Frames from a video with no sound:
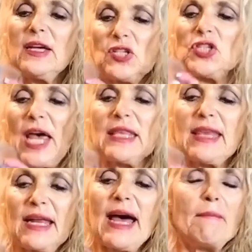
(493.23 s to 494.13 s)
Shake
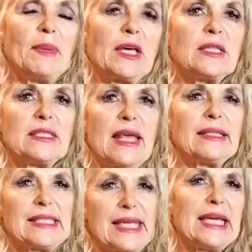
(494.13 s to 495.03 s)
that up because
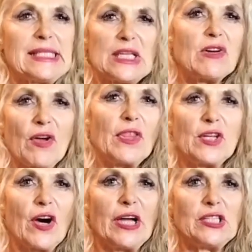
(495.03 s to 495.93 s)
that's easier on the
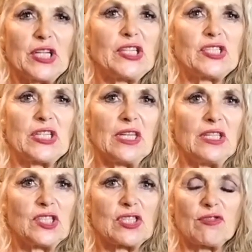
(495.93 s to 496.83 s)
digestion
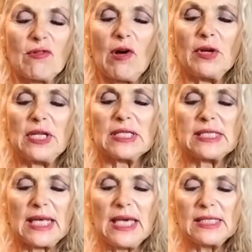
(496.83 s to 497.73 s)
than just throwing your
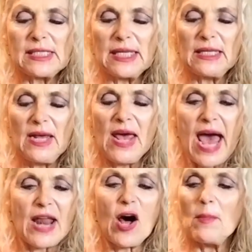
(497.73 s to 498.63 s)
seeds in.
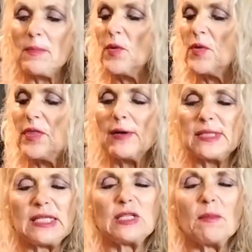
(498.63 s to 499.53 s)
And I'll be putting those
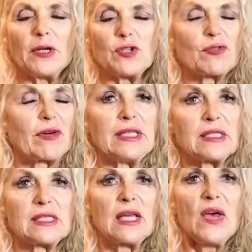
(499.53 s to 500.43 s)
into my
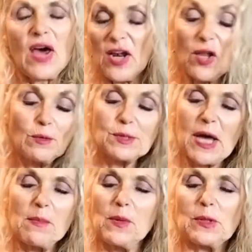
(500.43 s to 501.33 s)
treats. And I'll
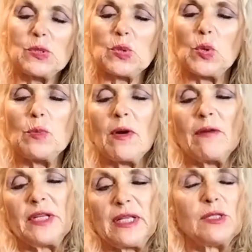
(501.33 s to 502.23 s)
also put a scoop of
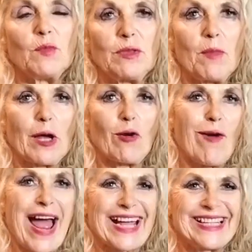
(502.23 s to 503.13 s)
it in with my
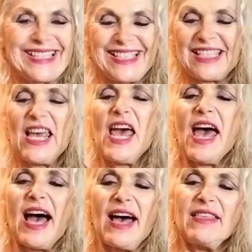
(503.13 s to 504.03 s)
crackers.
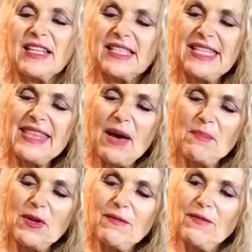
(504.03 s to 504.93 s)
You can see that
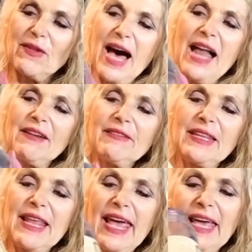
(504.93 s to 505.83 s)
beautiful colour
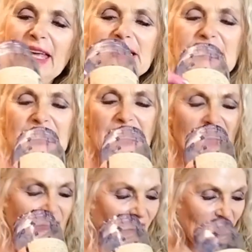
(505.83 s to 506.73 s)
in there. You can see
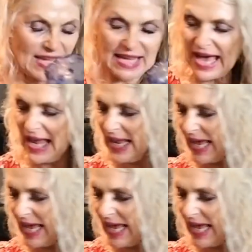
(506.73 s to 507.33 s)
that lovely colour.